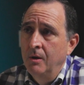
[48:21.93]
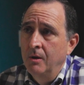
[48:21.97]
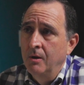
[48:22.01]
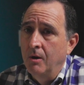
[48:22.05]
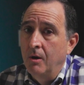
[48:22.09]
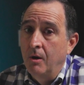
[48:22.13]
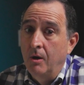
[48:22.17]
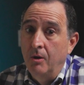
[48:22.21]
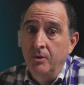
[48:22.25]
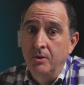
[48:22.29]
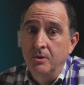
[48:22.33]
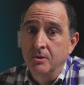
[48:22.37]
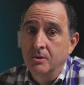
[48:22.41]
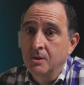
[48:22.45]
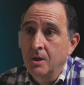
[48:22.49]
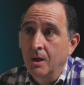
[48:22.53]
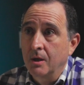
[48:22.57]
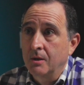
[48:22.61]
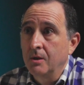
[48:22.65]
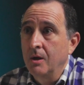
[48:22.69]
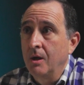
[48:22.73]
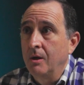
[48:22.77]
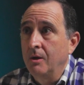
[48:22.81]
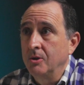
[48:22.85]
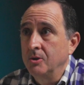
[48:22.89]
all these
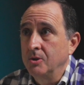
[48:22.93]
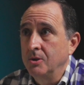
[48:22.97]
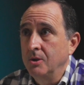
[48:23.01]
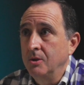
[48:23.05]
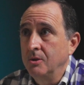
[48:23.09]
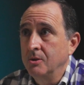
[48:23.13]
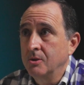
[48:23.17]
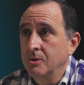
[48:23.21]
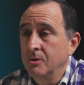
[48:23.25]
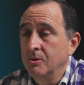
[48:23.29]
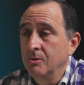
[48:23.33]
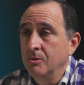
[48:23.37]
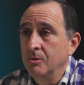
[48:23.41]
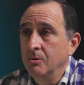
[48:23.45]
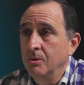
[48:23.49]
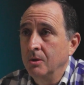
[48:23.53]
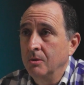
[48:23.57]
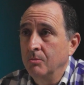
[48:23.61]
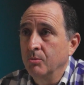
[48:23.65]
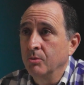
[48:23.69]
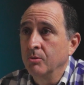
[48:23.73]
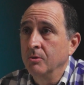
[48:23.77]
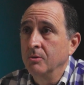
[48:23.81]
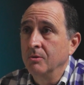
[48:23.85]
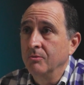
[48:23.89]
technologies to
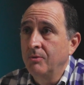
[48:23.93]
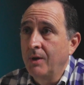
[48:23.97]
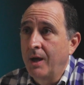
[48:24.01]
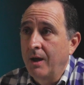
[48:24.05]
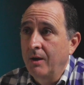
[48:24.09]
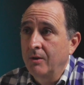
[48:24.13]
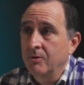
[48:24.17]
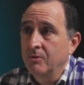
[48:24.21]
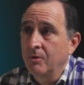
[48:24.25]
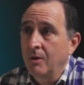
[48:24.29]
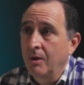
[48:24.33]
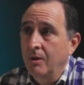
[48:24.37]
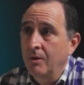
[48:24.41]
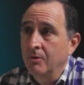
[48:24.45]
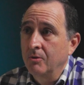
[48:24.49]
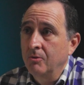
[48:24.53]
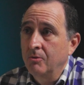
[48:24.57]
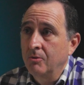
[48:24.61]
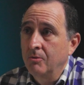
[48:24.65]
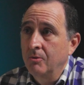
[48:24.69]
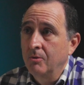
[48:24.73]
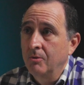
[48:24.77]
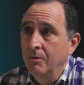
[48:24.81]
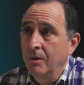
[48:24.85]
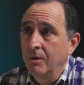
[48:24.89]
improve
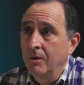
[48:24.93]
access.